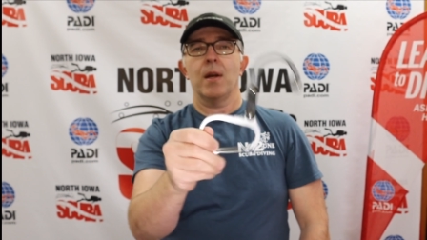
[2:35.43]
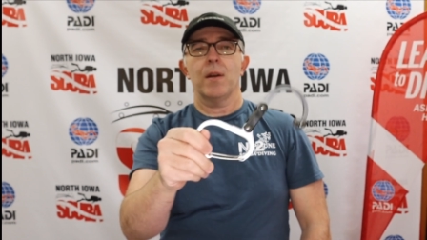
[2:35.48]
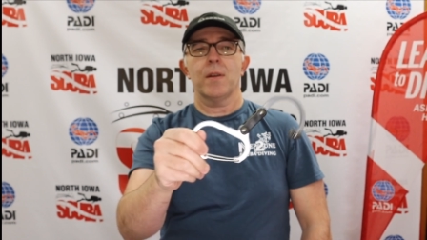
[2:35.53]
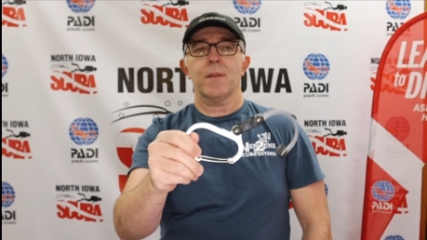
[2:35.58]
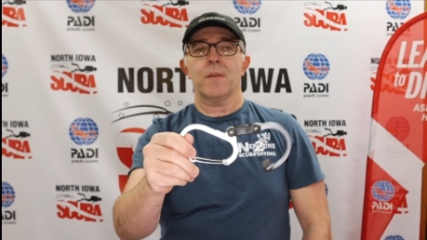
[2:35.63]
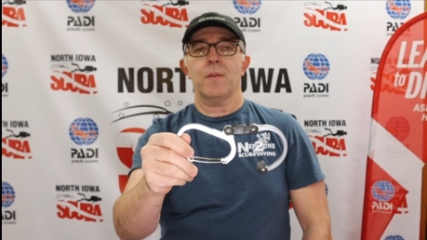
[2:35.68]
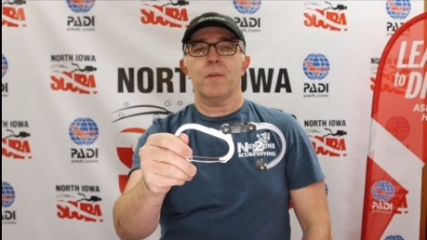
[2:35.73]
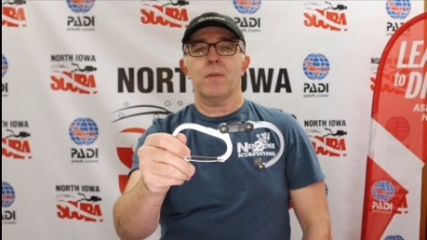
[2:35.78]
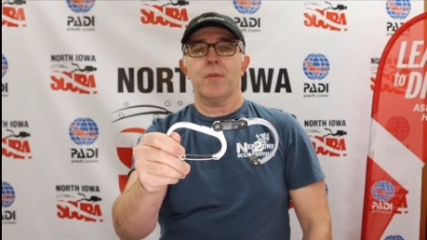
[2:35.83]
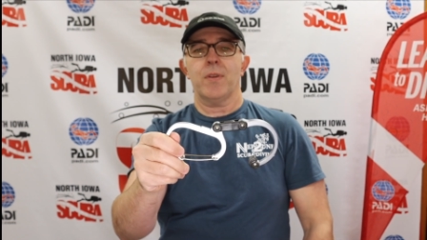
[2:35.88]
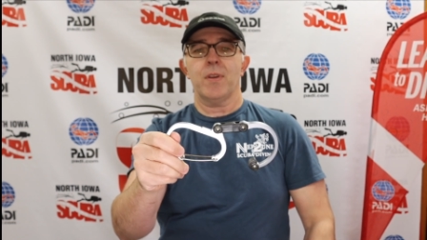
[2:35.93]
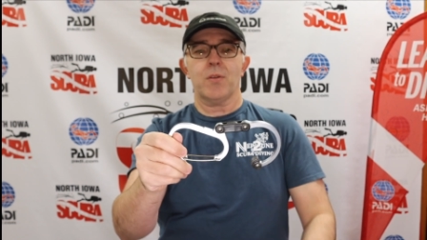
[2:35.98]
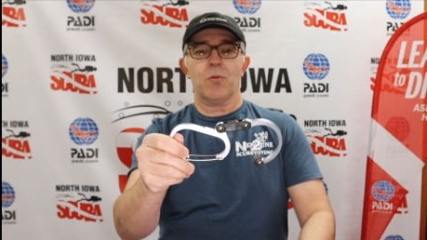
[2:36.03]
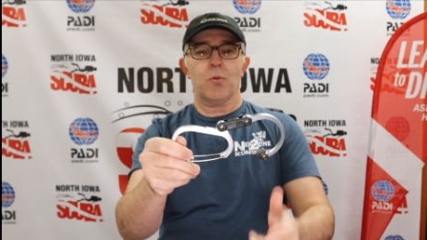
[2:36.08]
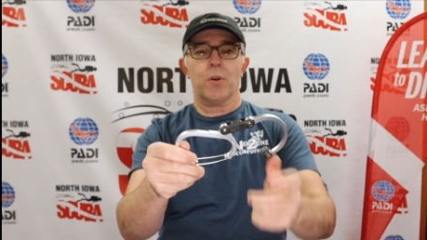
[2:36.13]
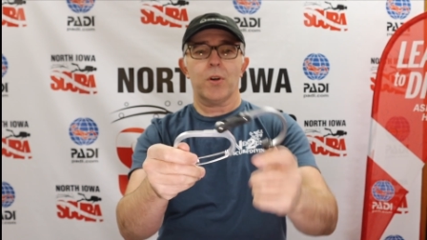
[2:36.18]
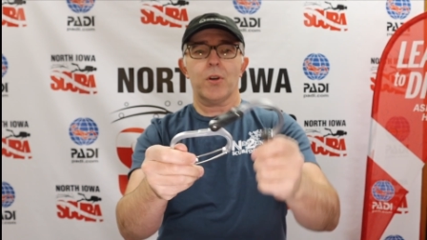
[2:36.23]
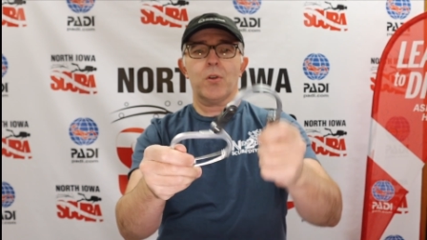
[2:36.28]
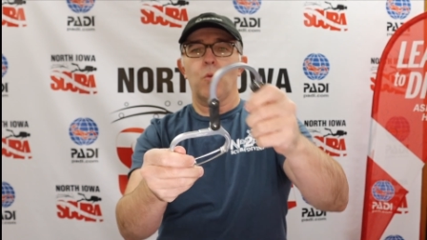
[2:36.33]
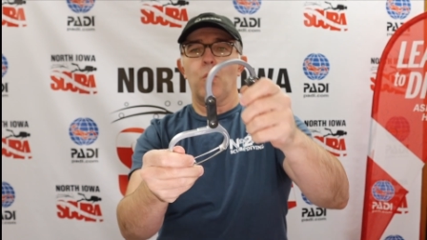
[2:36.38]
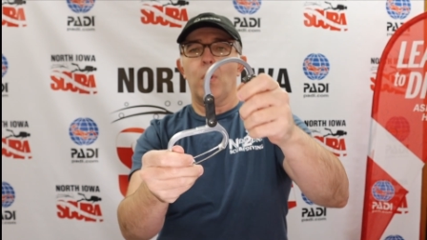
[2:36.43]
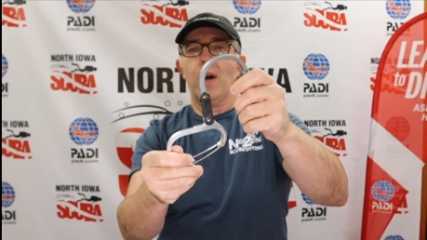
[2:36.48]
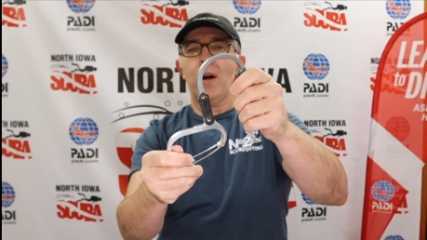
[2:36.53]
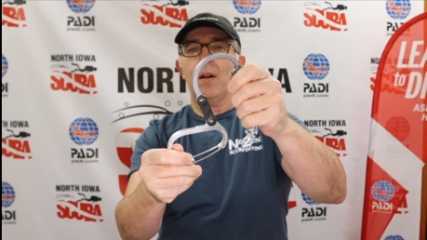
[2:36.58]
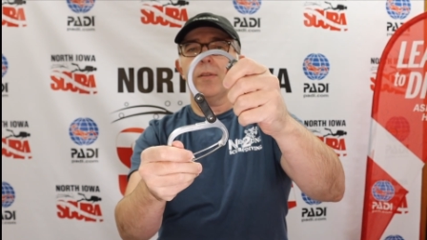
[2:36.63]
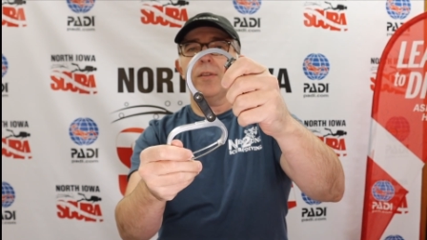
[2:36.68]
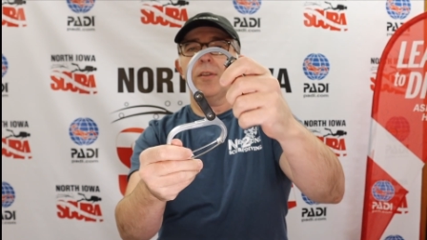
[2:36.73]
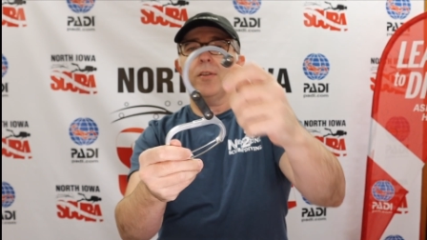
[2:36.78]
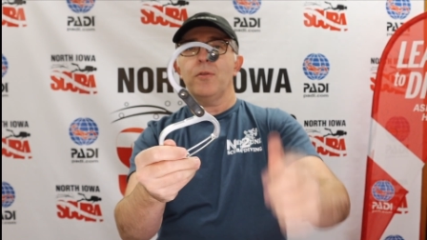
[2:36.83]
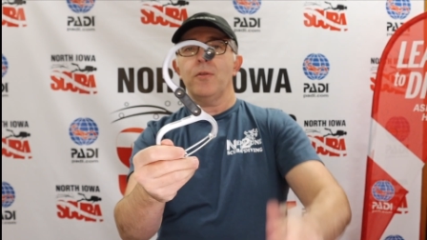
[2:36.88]
So this works
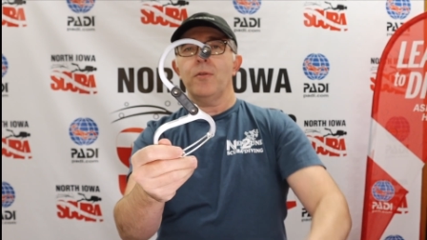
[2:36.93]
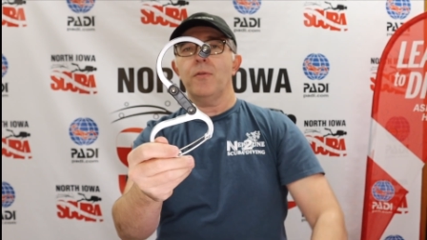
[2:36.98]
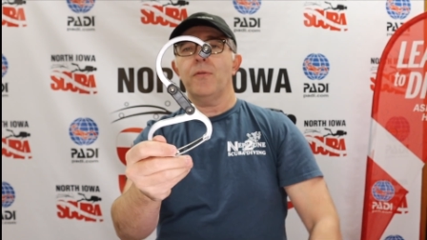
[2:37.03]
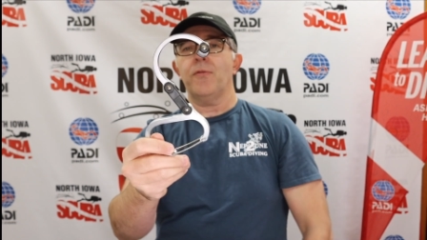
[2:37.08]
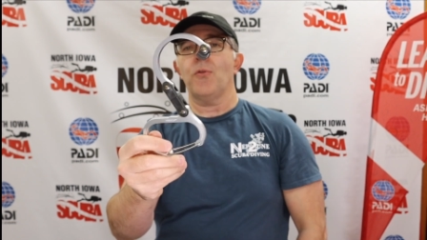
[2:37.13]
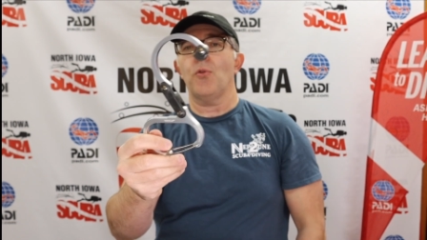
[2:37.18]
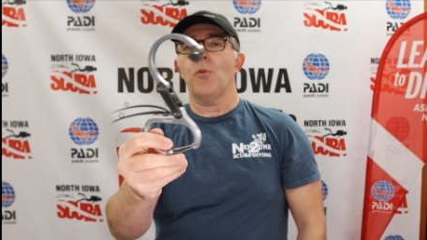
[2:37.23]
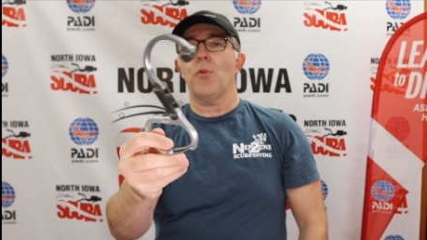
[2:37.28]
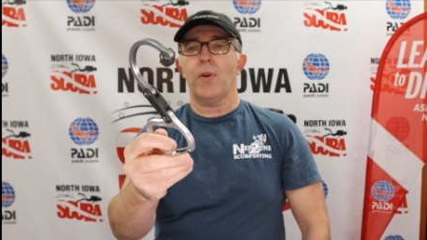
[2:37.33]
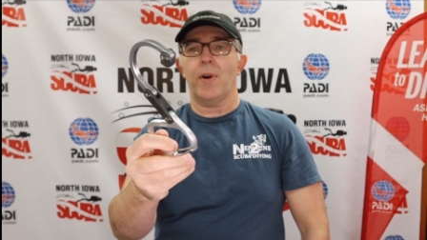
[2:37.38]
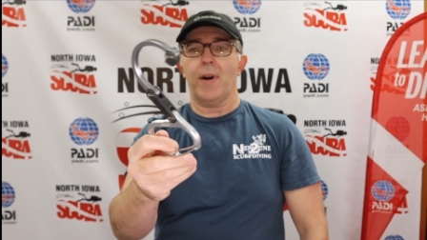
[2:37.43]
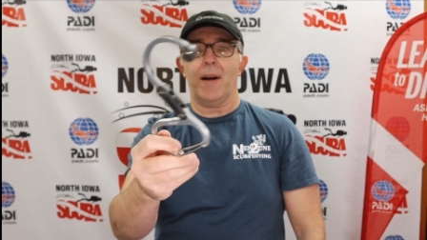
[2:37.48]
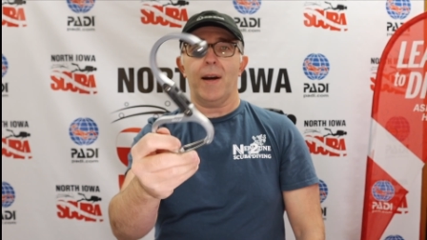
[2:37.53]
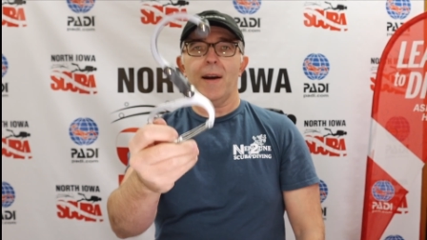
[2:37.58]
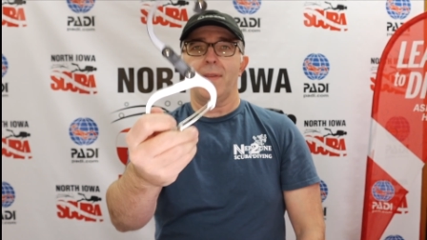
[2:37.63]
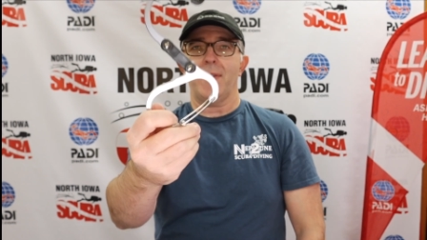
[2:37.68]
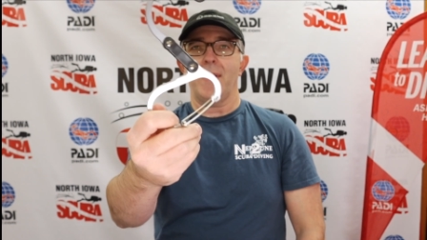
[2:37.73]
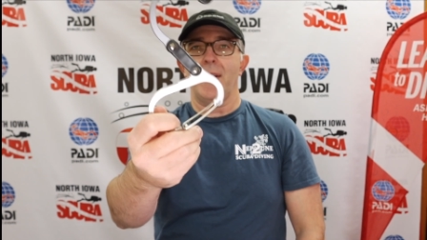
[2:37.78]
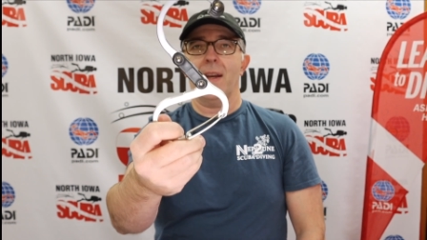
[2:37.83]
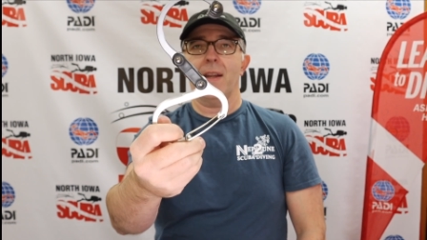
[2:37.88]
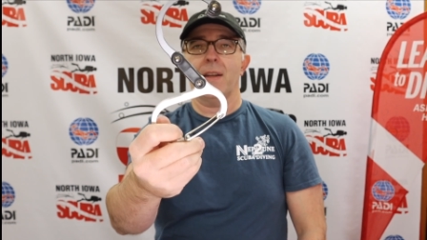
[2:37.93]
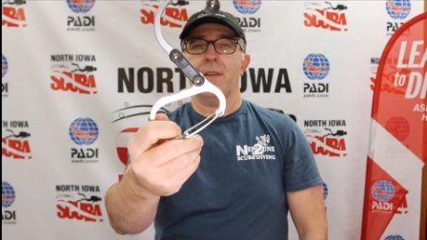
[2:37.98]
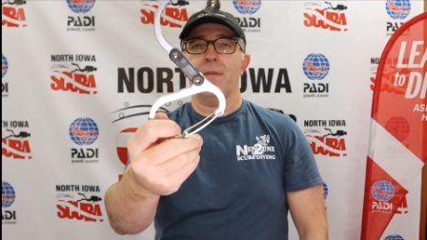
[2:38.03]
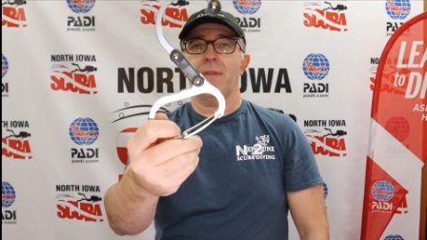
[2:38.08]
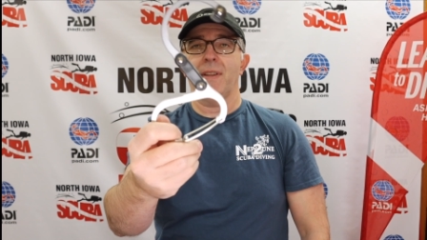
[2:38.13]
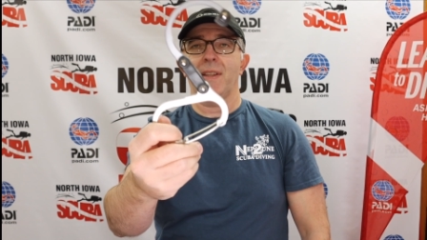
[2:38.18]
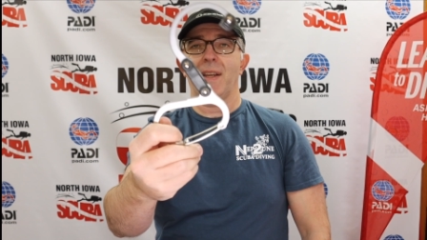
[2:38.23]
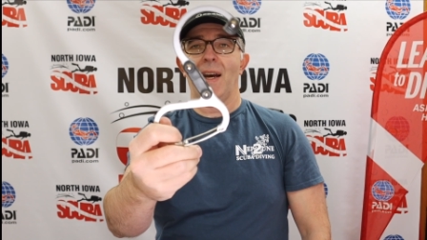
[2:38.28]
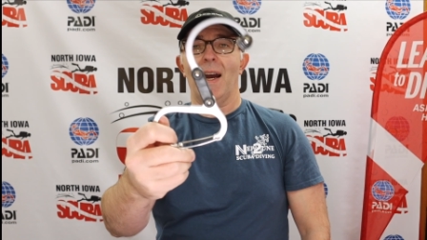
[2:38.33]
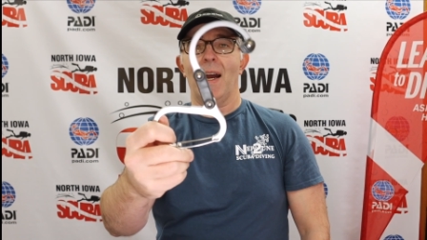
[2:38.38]
well too for uh, at the end of
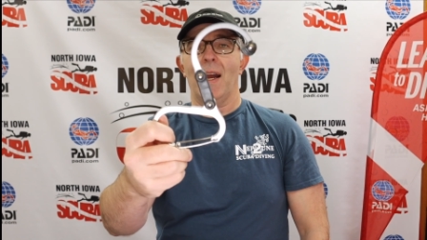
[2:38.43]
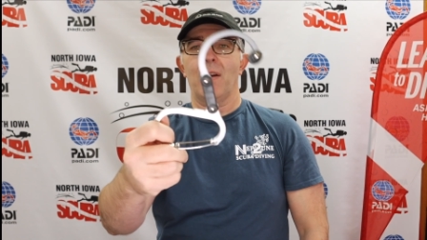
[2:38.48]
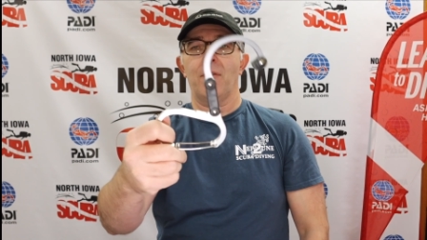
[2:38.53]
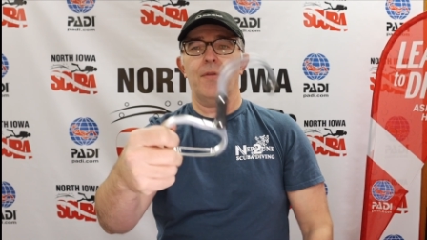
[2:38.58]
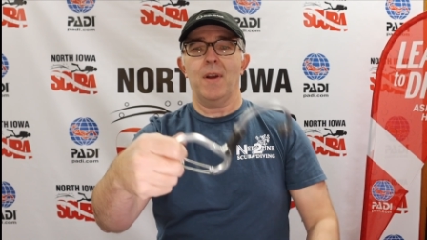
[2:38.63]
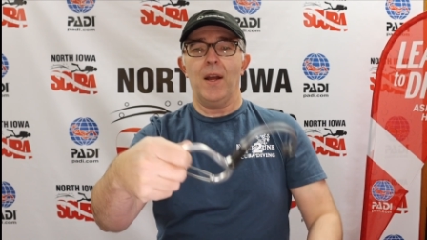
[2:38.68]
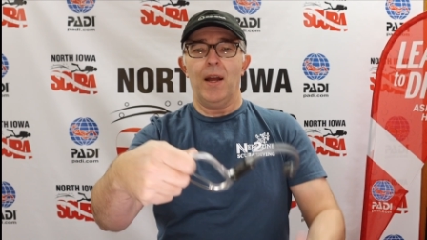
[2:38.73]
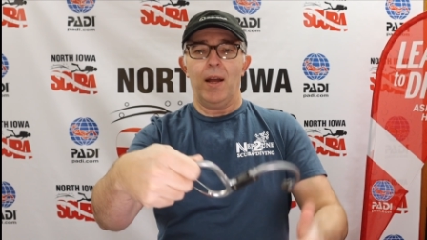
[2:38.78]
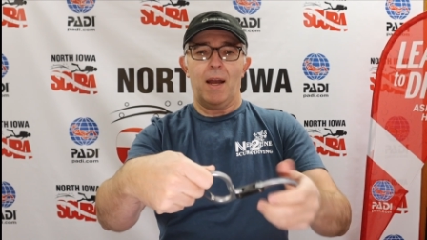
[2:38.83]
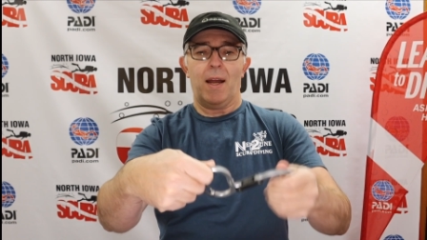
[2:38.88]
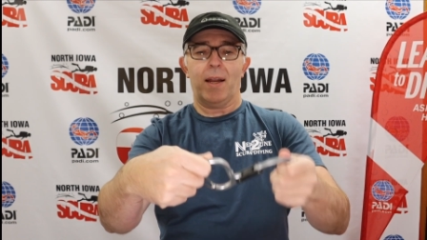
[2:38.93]
the dive.